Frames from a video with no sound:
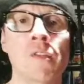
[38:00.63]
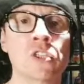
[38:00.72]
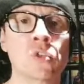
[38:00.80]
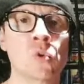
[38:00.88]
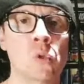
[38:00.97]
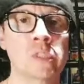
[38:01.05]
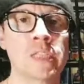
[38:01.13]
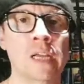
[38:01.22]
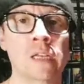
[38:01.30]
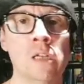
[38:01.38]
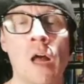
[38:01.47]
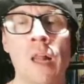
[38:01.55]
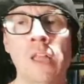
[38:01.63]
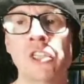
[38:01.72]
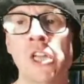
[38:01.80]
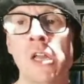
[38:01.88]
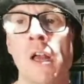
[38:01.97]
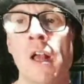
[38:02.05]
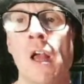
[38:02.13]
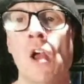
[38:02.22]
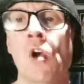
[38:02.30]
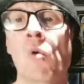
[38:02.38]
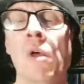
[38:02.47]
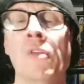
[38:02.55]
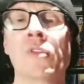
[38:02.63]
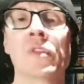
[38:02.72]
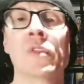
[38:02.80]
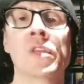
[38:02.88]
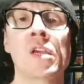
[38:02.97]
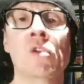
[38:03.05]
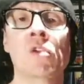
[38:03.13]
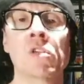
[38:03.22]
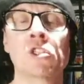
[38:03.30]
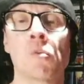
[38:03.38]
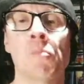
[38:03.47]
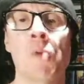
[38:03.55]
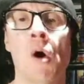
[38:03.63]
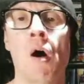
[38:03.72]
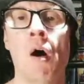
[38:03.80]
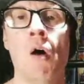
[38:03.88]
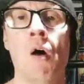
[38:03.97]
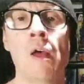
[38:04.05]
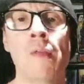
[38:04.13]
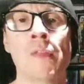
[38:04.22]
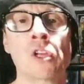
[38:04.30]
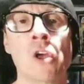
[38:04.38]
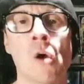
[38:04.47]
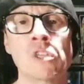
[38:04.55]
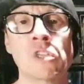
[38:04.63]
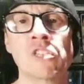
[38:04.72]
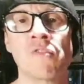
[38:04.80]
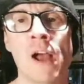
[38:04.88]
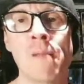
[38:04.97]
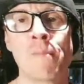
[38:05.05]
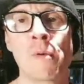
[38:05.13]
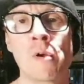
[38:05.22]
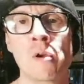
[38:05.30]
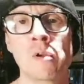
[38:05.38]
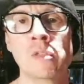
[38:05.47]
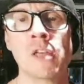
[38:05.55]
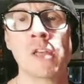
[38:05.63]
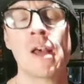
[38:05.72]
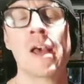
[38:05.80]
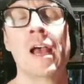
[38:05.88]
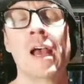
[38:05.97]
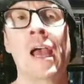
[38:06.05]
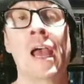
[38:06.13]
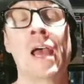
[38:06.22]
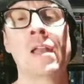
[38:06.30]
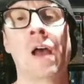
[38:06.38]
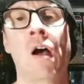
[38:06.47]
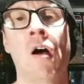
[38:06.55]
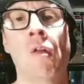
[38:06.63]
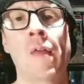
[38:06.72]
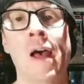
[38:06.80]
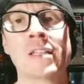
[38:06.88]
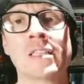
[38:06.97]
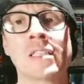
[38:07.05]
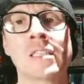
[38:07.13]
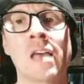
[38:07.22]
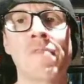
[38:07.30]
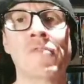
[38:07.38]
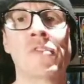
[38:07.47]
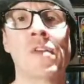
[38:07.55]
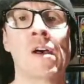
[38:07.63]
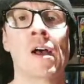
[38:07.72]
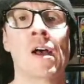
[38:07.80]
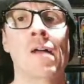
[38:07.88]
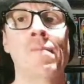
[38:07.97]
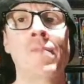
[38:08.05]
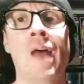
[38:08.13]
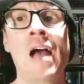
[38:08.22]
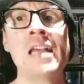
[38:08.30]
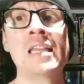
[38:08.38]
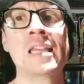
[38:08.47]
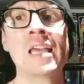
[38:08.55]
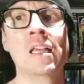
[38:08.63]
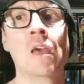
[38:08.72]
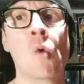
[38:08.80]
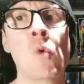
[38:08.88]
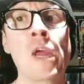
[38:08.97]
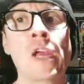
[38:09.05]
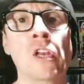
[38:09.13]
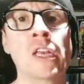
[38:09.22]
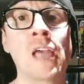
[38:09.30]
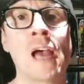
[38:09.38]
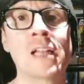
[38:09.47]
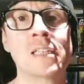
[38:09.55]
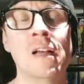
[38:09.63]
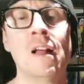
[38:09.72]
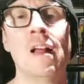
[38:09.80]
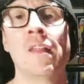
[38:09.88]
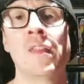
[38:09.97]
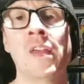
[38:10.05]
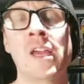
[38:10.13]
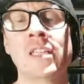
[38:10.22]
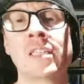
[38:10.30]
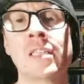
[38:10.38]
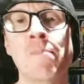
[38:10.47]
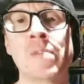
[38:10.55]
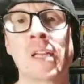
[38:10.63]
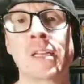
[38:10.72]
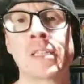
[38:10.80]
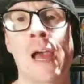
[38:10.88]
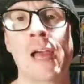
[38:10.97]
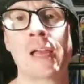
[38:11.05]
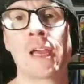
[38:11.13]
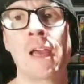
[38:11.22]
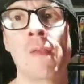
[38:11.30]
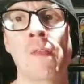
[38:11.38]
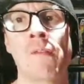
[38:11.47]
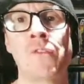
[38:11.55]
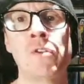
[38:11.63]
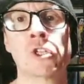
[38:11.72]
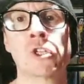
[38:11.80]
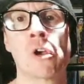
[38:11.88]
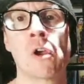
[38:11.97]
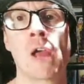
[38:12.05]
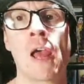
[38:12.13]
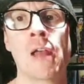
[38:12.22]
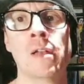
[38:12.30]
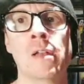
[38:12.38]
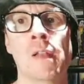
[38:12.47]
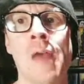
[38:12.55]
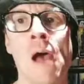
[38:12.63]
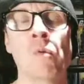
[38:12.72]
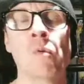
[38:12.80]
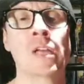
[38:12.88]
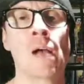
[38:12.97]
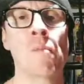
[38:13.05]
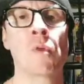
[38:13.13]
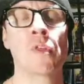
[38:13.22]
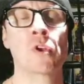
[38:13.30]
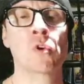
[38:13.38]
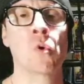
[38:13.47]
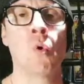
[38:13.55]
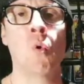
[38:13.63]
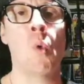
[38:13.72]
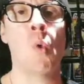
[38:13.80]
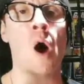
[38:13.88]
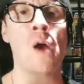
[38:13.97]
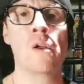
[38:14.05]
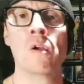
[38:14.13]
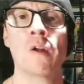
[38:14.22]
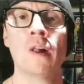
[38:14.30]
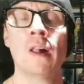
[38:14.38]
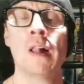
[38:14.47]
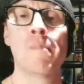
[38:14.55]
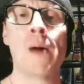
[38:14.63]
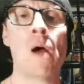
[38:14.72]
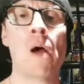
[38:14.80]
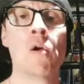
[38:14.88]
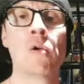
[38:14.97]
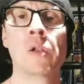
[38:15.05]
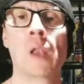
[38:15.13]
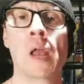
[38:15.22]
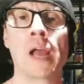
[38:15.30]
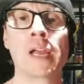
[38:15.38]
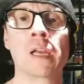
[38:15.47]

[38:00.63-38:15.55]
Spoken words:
cool technology with the crystal ball and the ghost vipers and all that stuff. I think we could get the septic tank in the future, and that would come with a cool water powered like